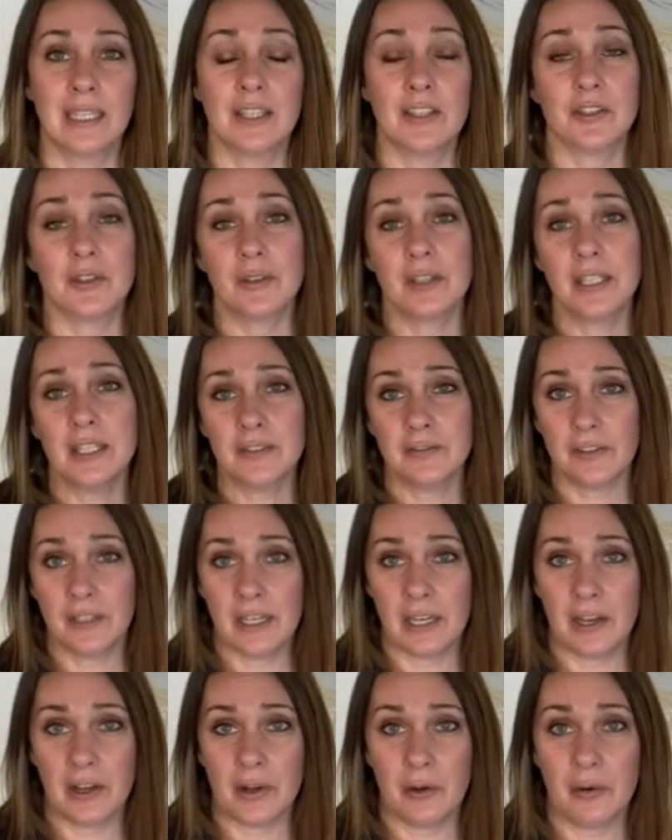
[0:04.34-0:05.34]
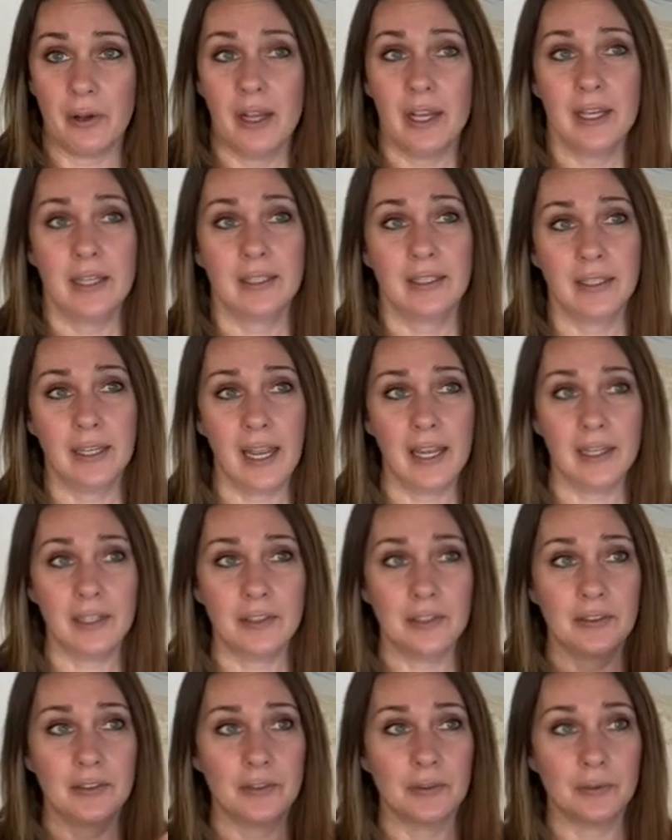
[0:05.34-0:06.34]
So this video
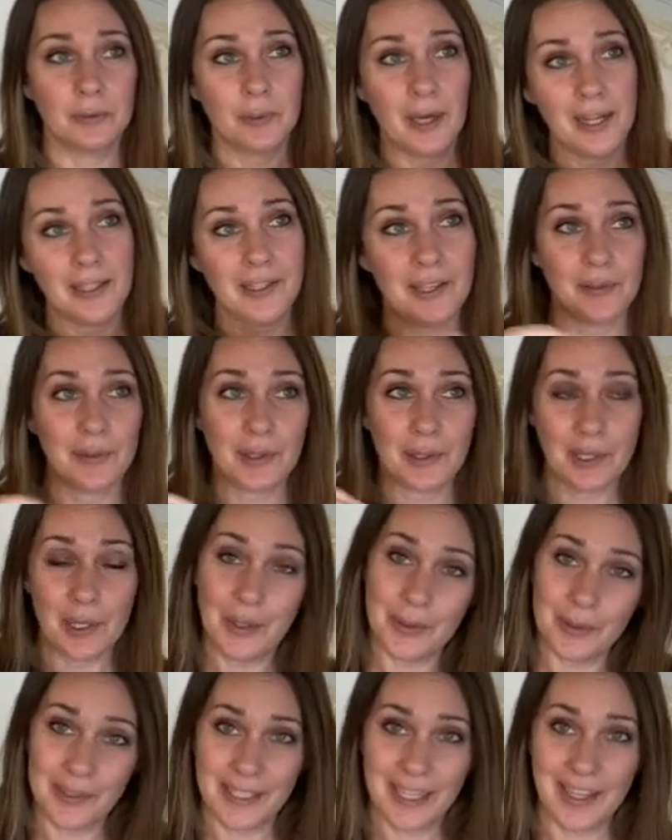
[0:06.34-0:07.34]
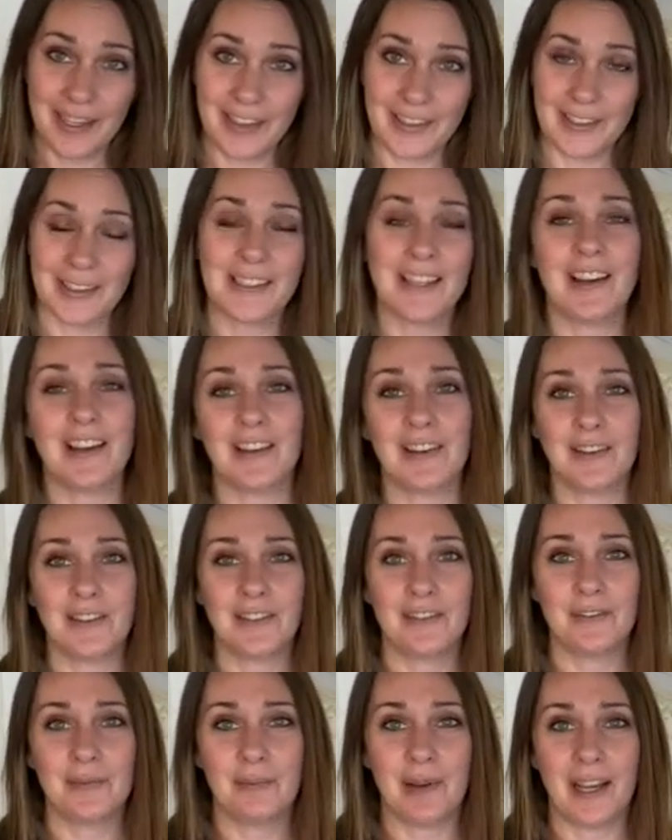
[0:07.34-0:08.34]
kind of rides on the coattails
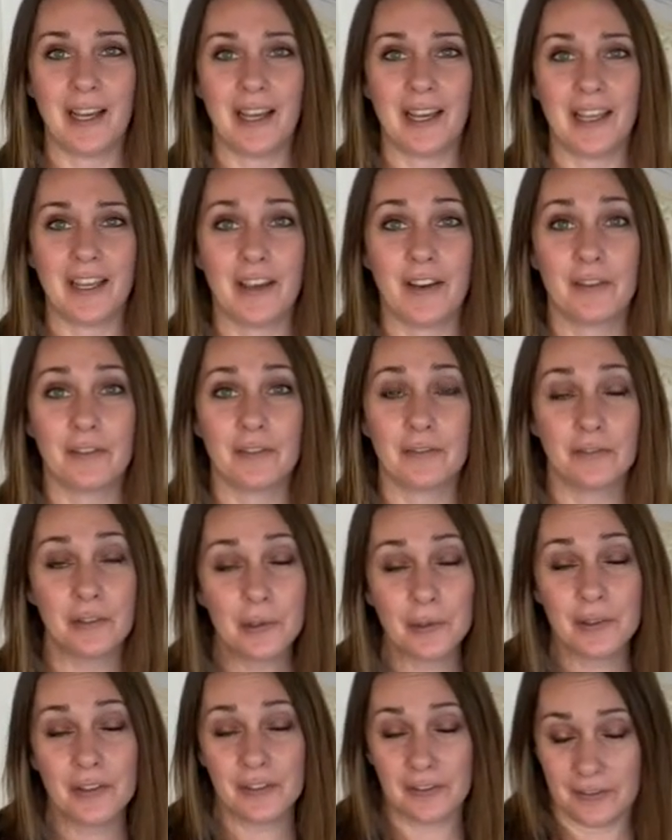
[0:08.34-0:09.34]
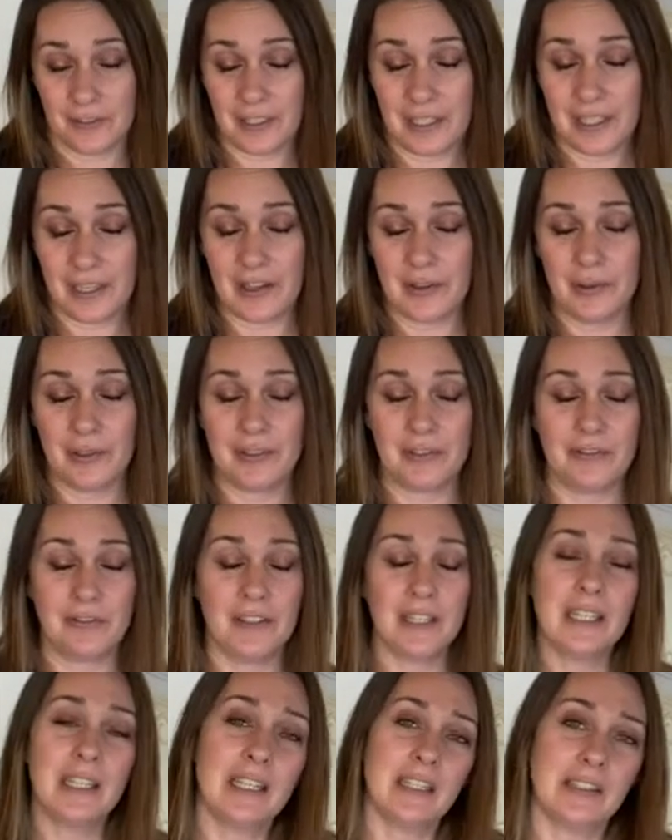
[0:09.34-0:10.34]
of my food video and
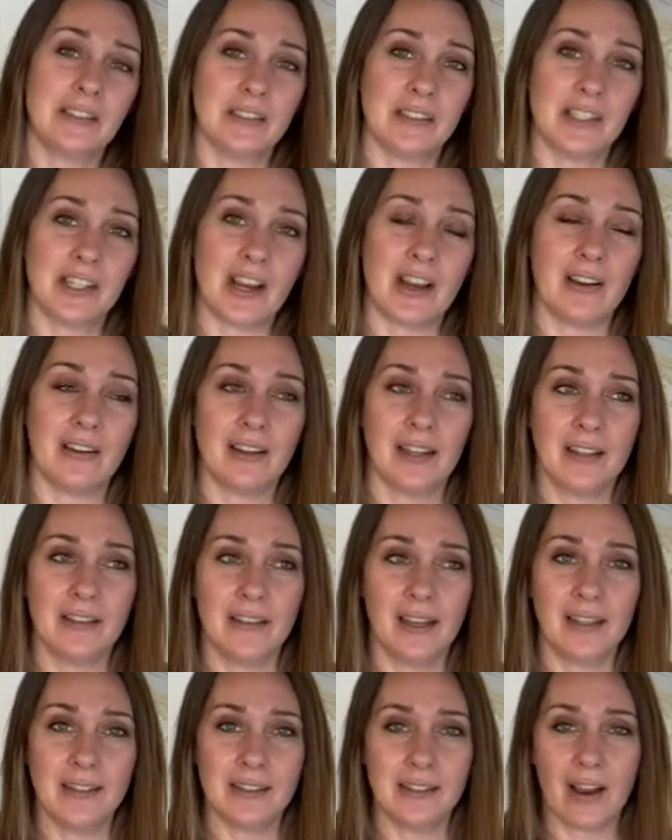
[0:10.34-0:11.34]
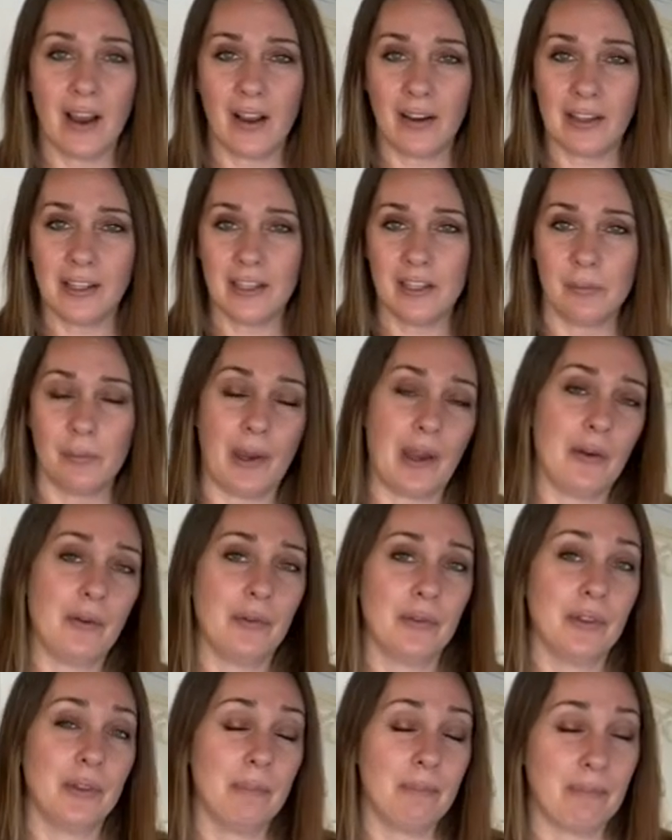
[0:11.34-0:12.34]
feeding your dog, and that's talking
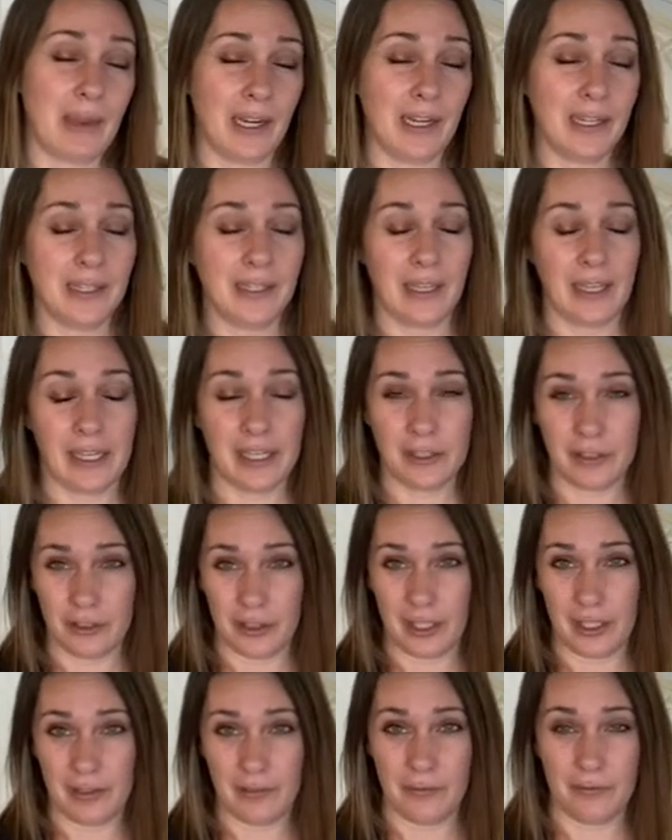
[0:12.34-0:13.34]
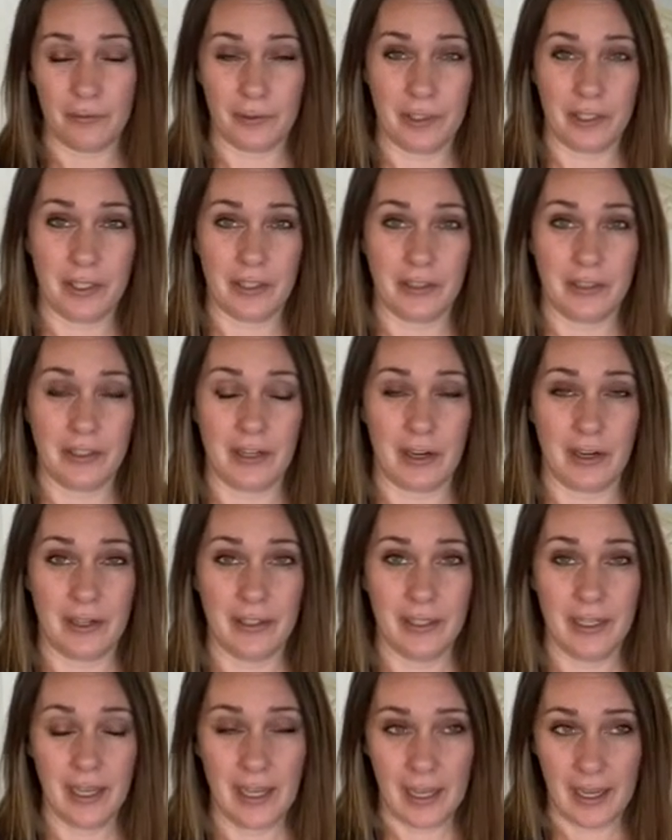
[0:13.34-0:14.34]
about the medication for your
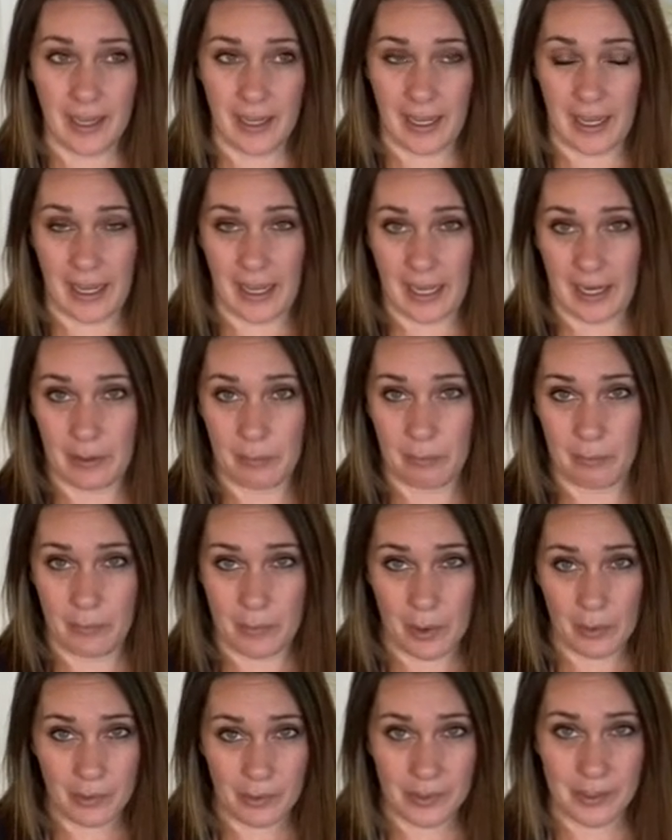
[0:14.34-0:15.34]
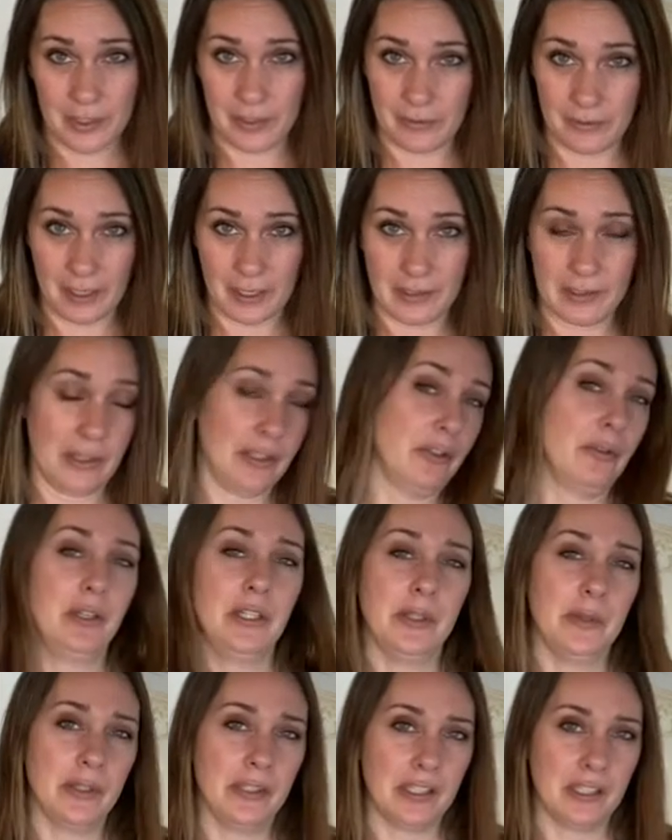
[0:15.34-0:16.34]
dog. And most of us are
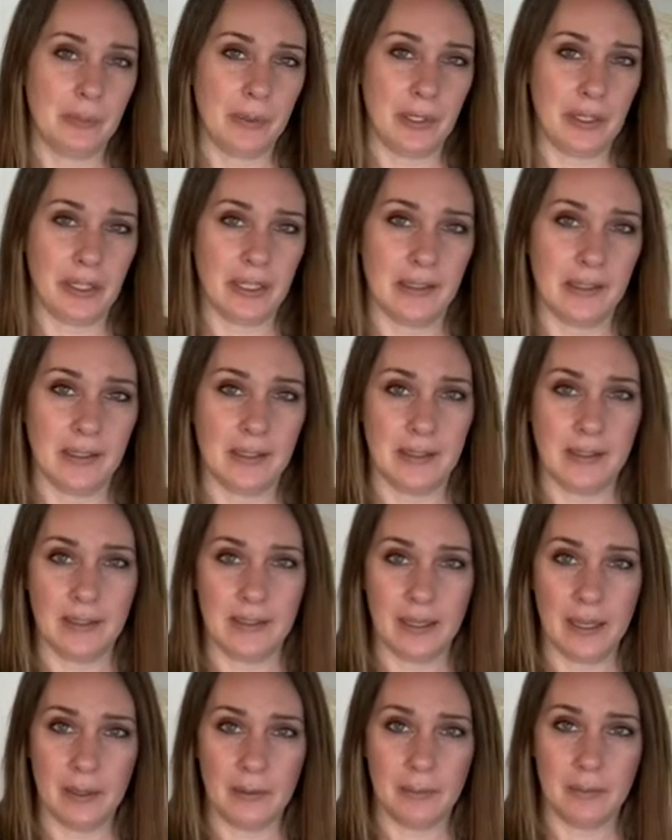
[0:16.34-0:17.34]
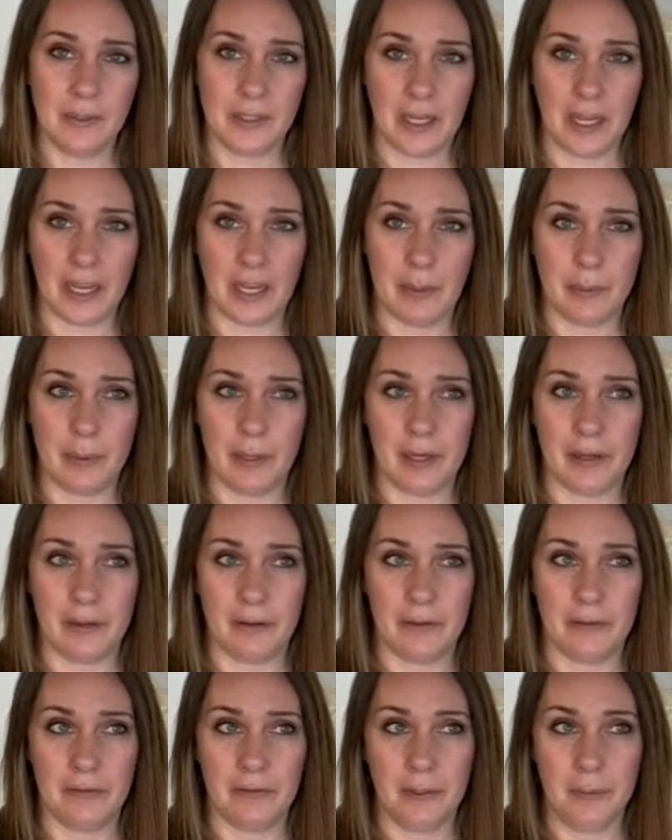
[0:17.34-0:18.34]
going to experience some type
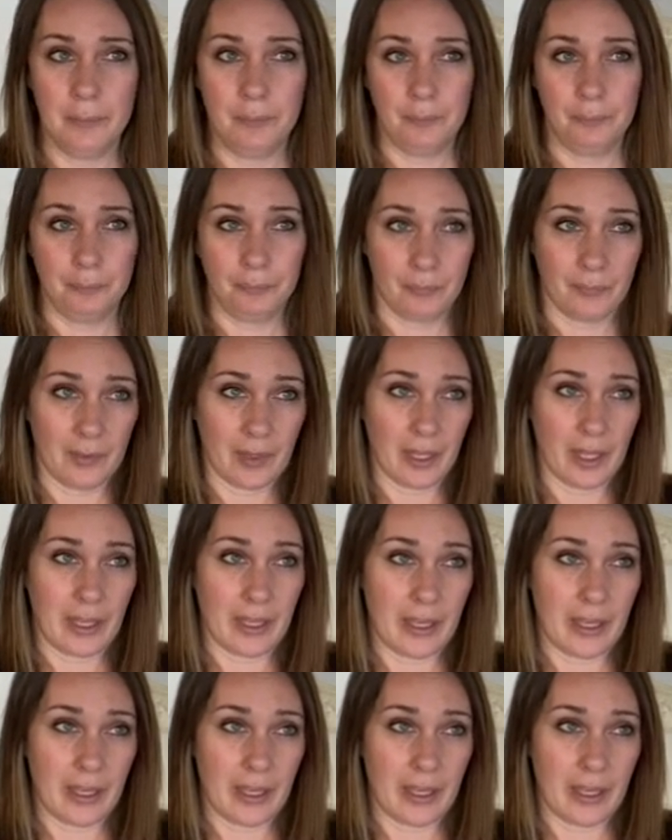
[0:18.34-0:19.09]
of a